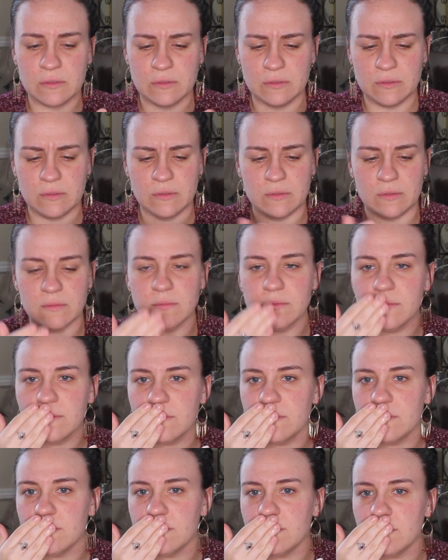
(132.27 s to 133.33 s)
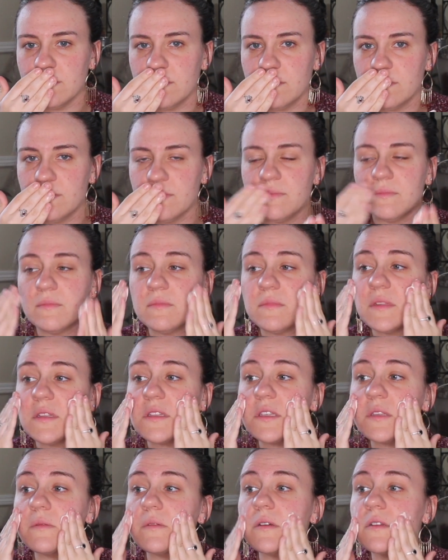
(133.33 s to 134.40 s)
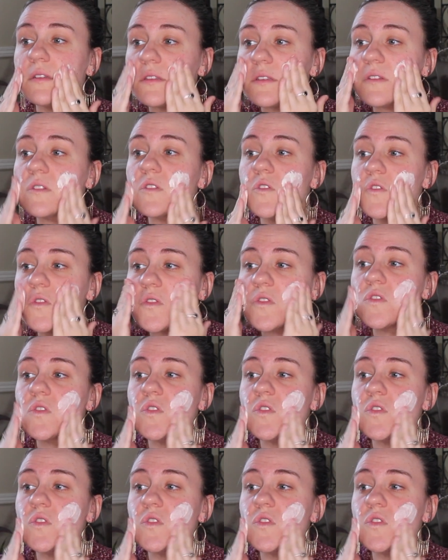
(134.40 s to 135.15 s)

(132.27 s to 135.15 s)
Ooh, it smells good.